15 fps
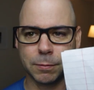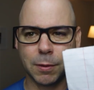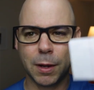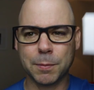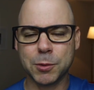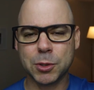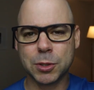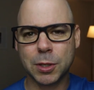Well,
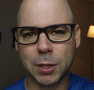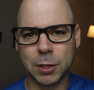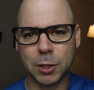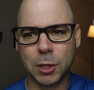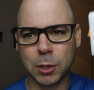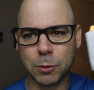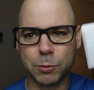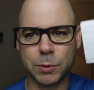I'm just gonna
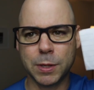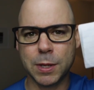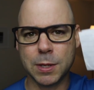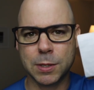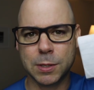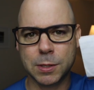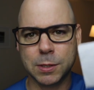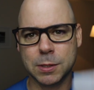include
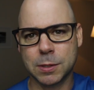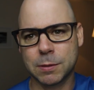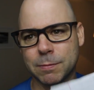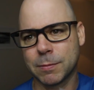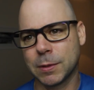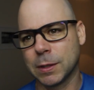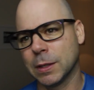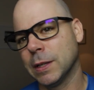this
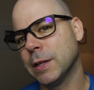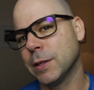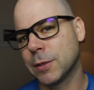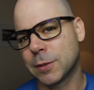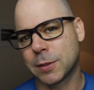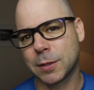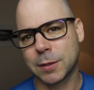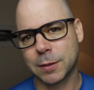
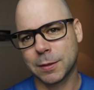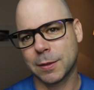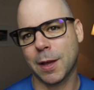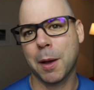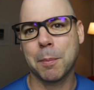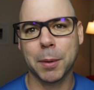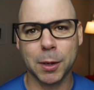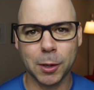list
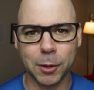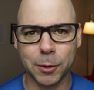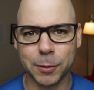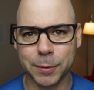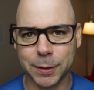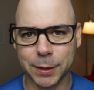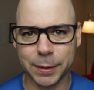down below